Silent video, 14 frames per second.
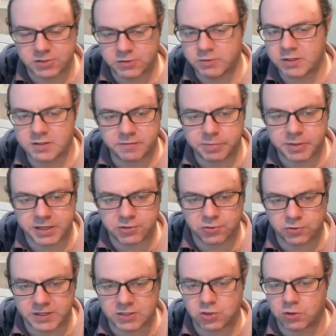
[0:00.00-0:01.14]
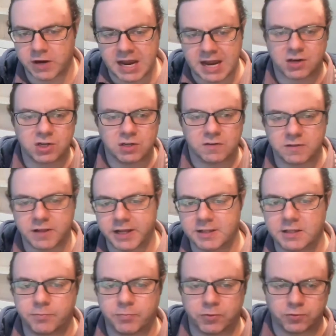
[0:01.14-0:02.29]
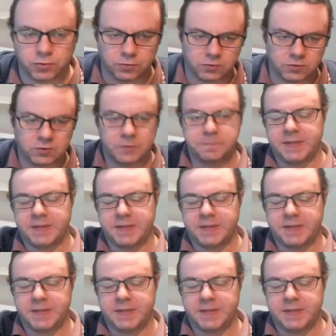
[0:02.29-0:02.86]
units of pleasure, that your action is likely to produce,